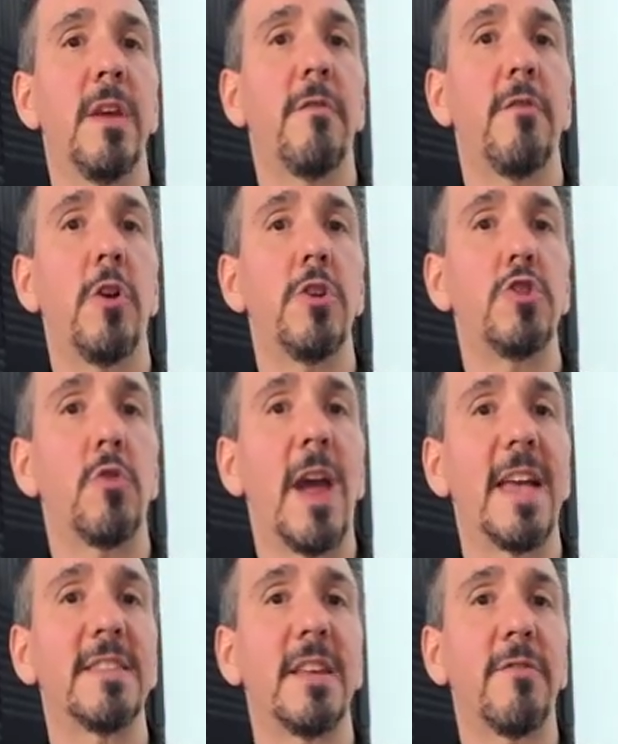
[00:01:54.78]
for a
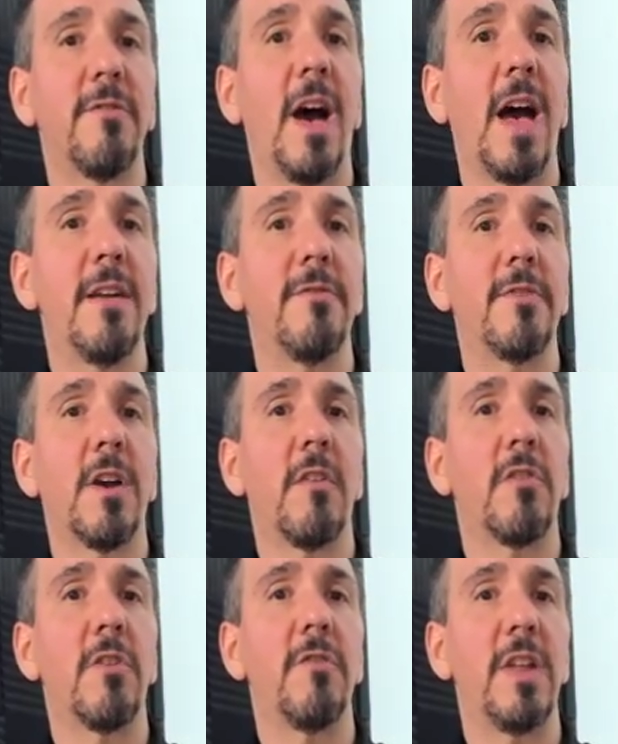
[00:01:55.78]
Jurassic 5
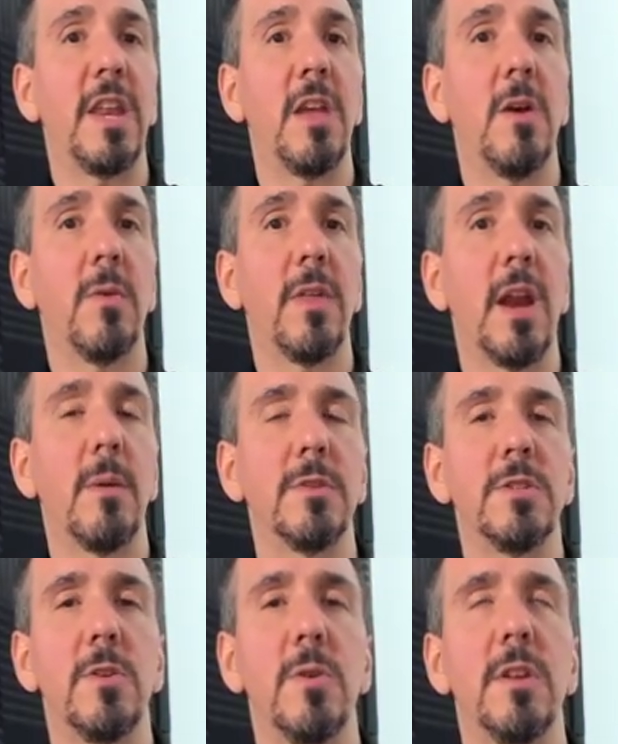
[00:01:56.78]
cover video that I
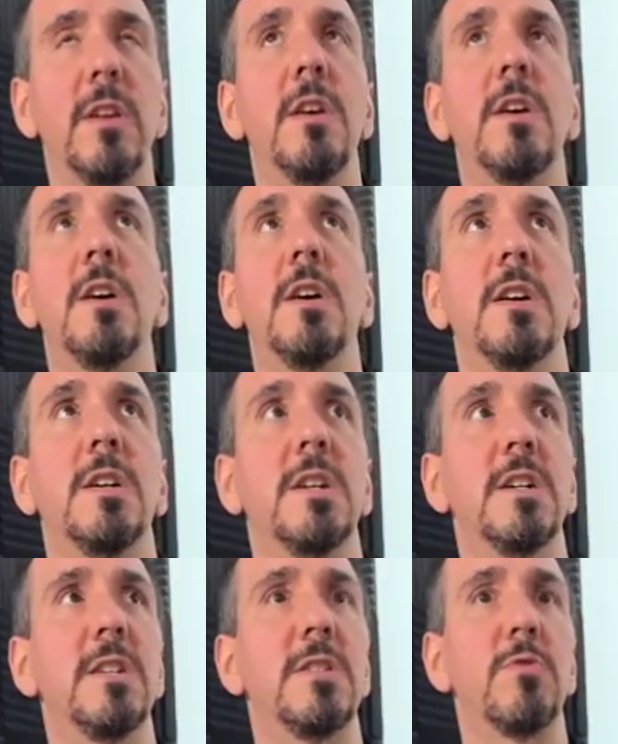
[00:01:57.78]
was doing.
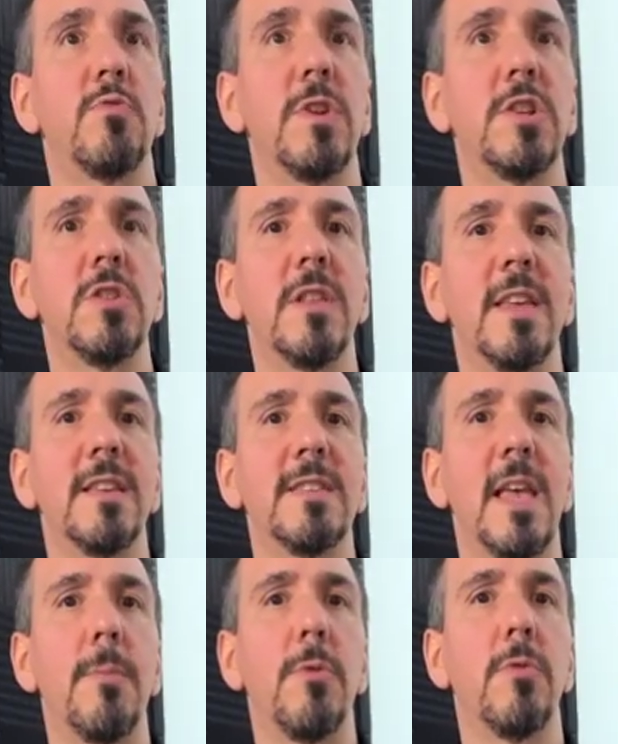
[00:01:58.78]
It's originally a
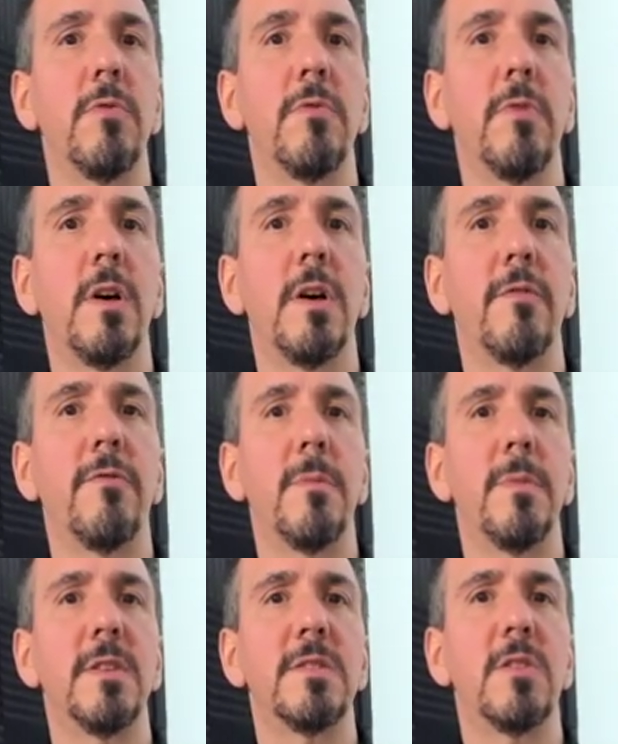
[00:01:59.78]
sample
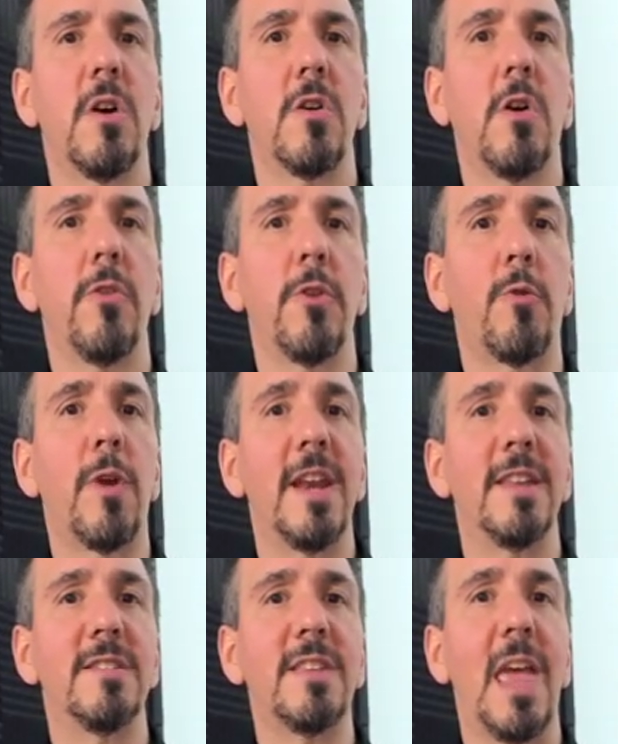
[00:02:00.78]
from this song called The Great
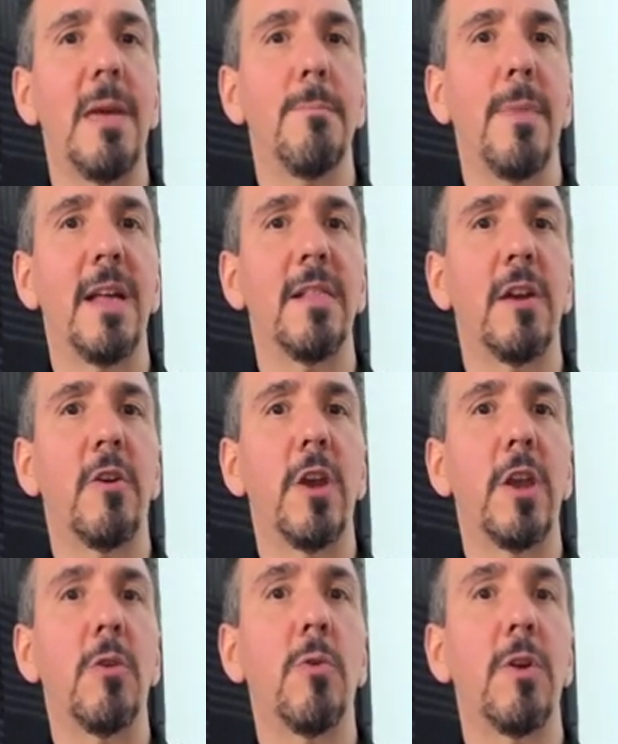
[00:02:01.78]
Escape by
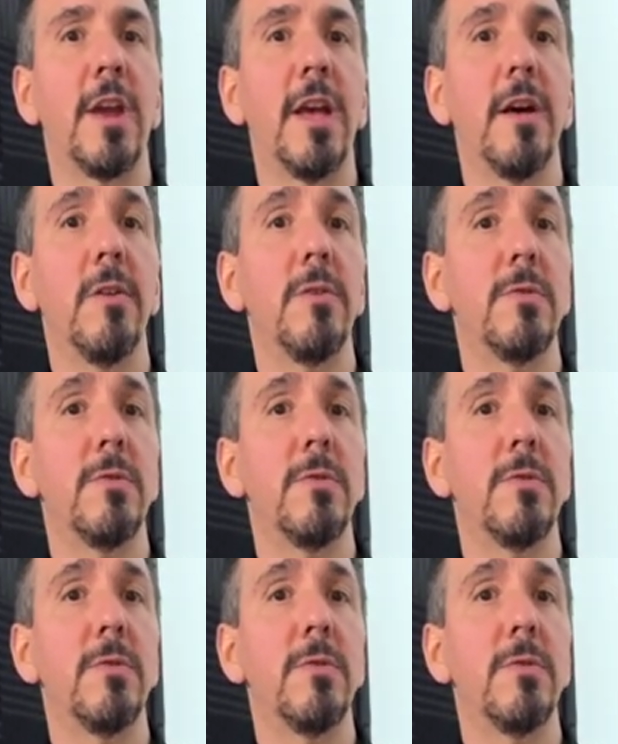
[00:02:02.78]
Larry Coryell,